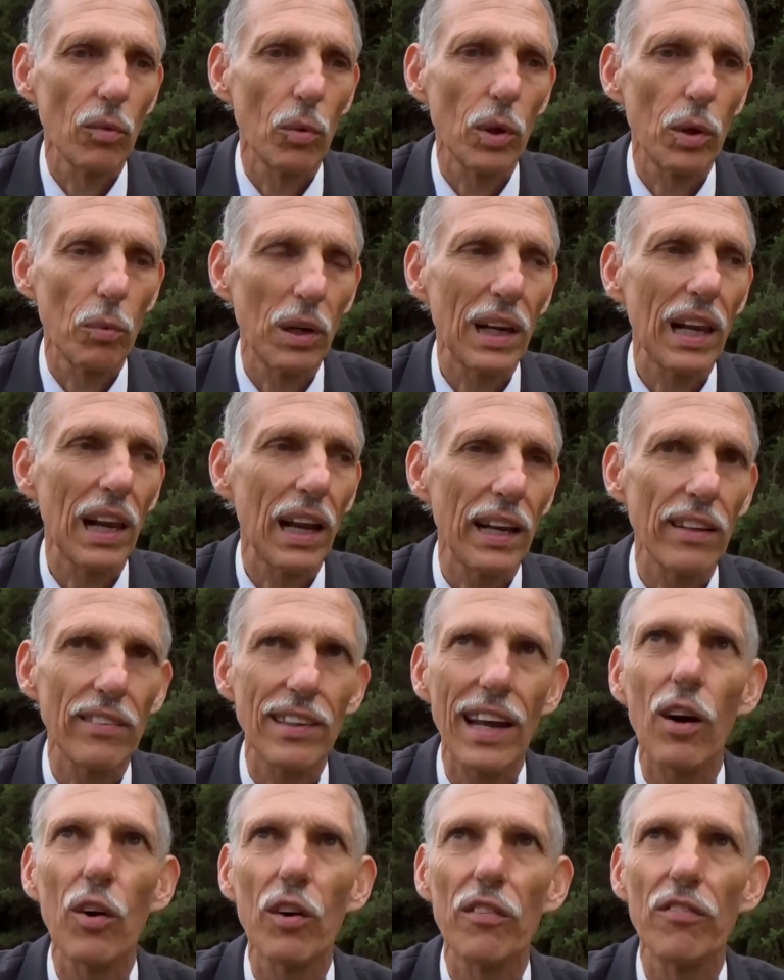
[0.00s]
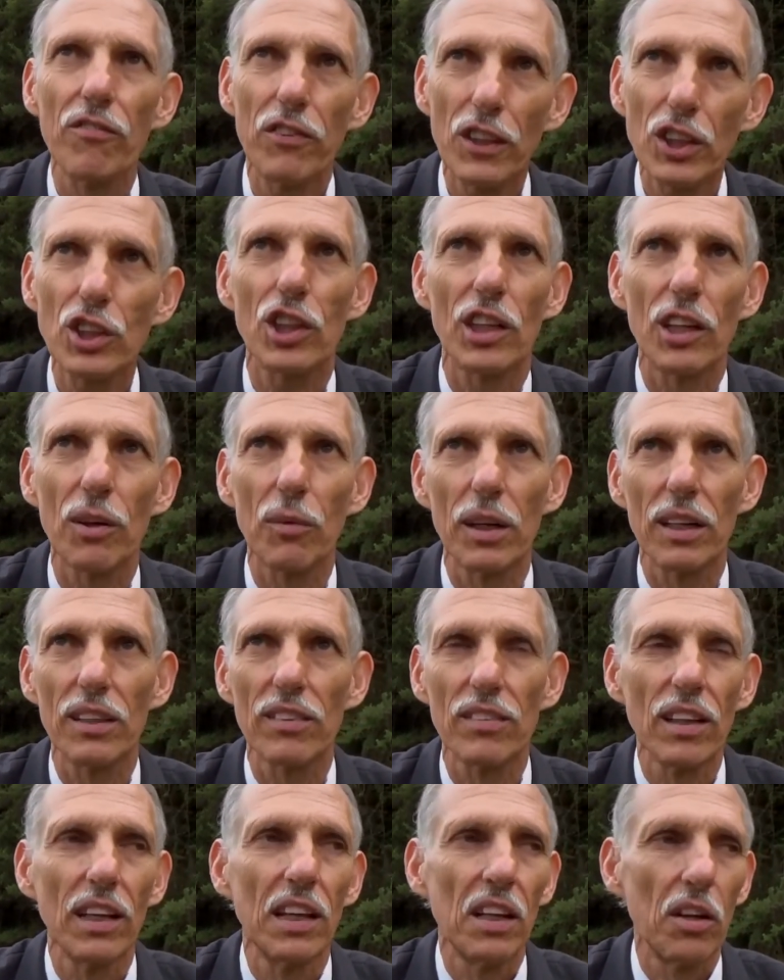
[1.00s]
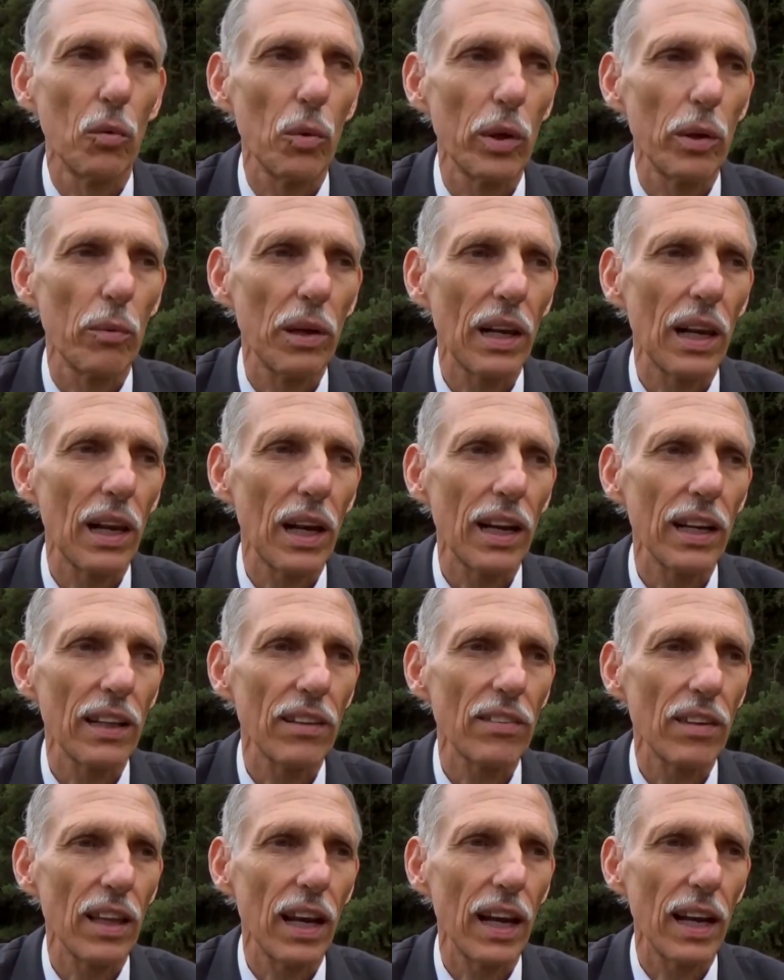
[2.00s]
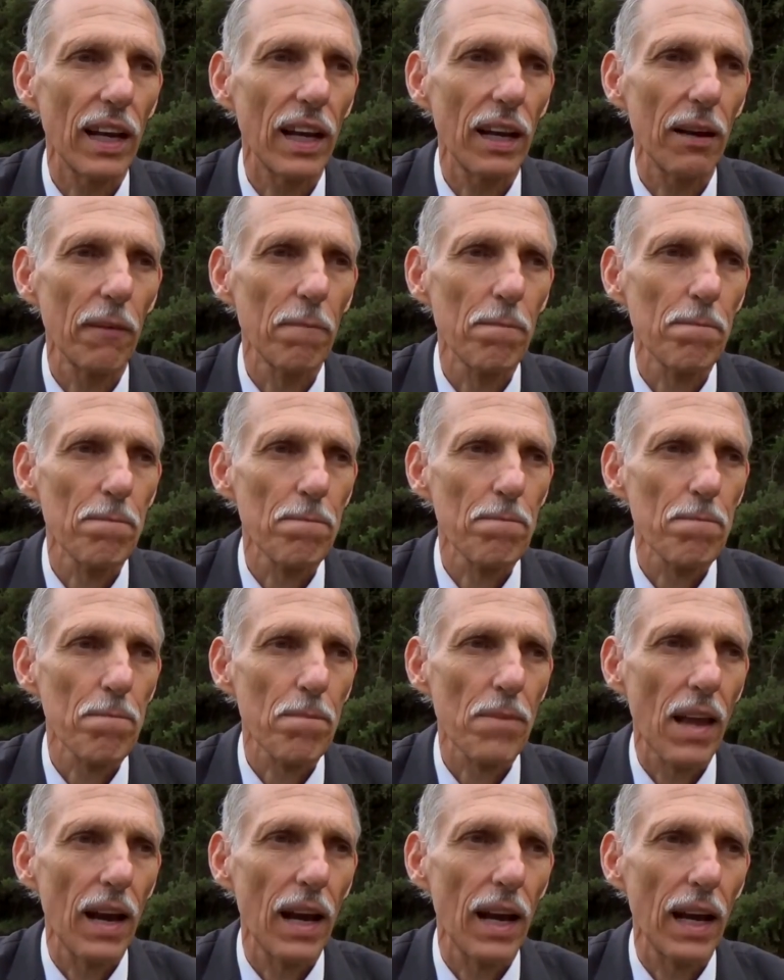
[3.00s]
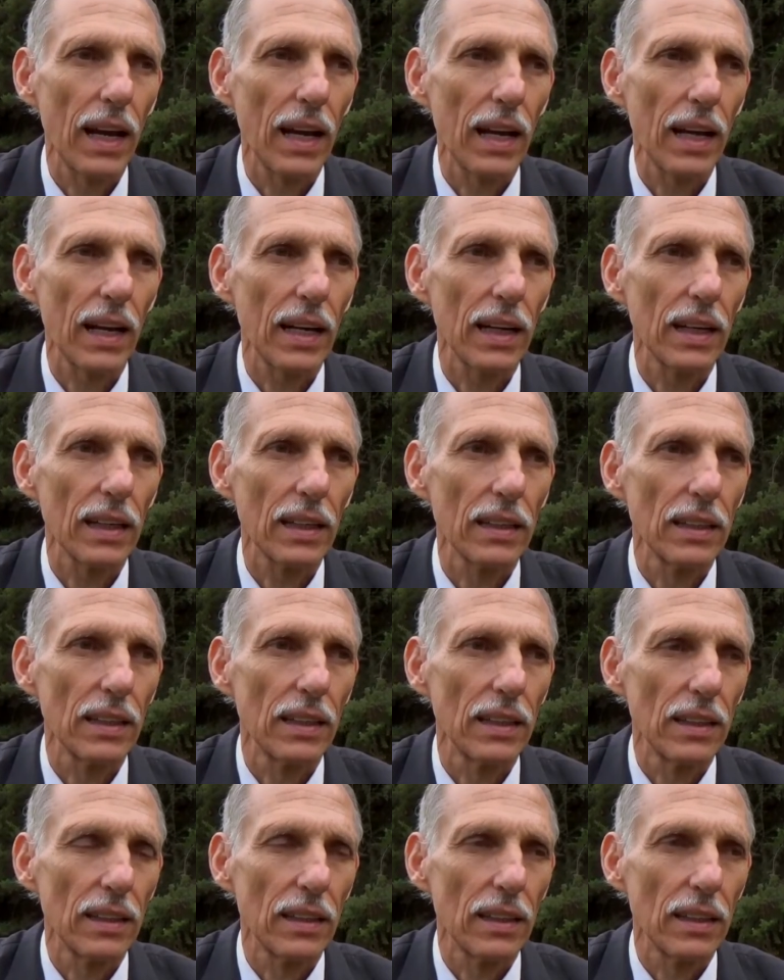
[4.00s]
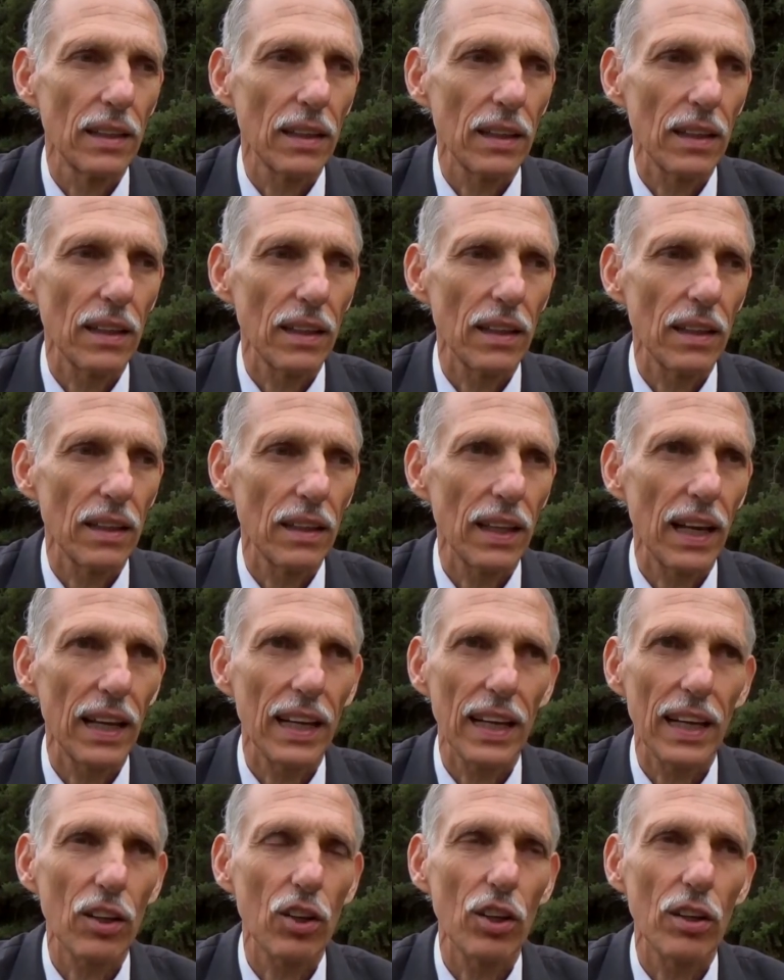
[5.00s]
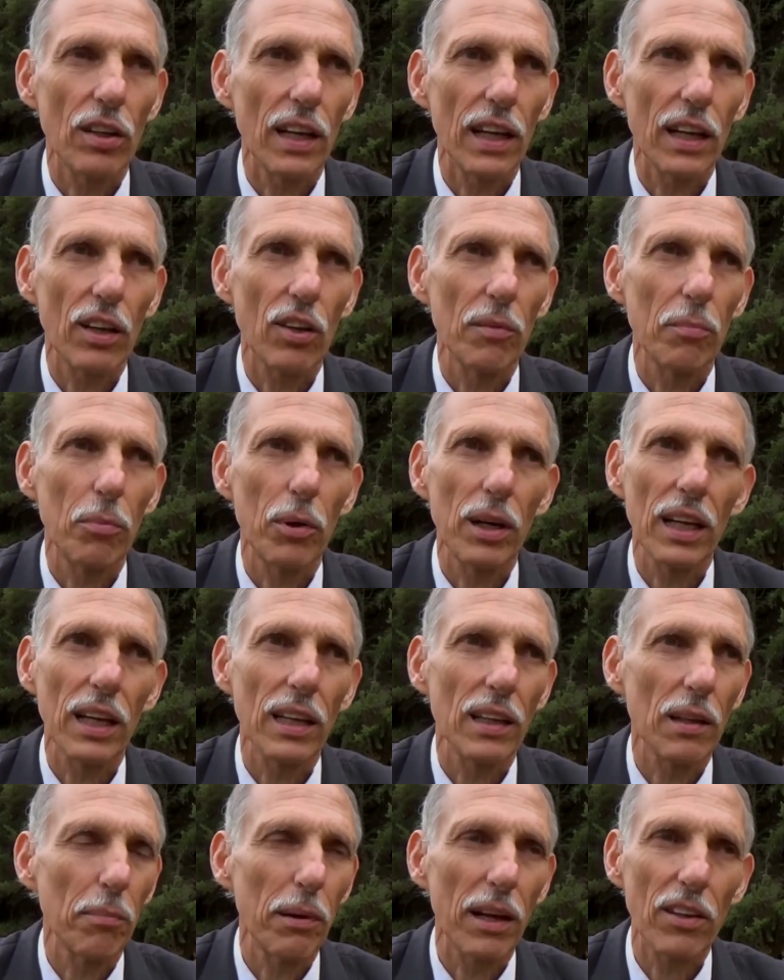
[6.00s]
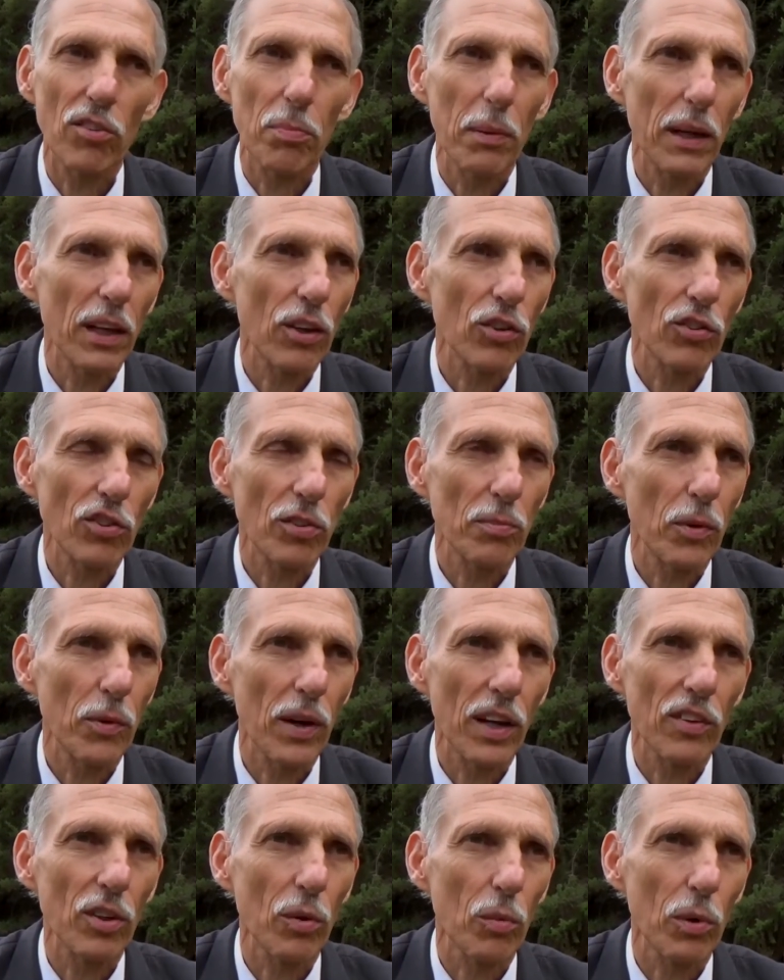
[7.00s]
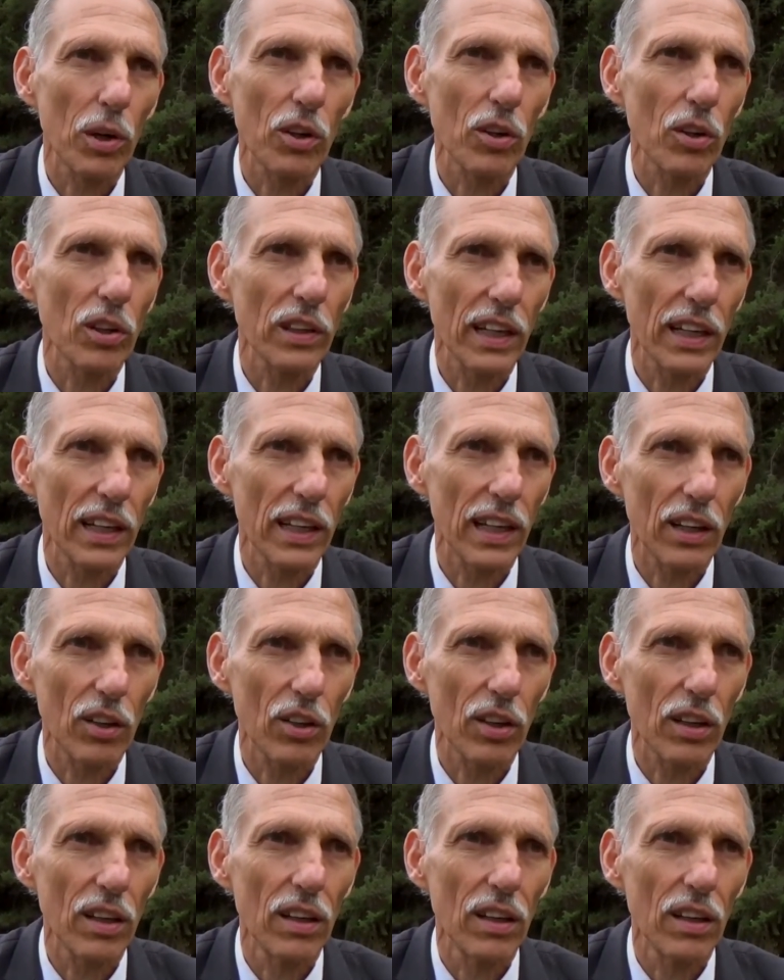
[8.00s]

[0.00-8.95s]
we realized how efficient it was. We realized that that it could bring in the best speakers from around the world. You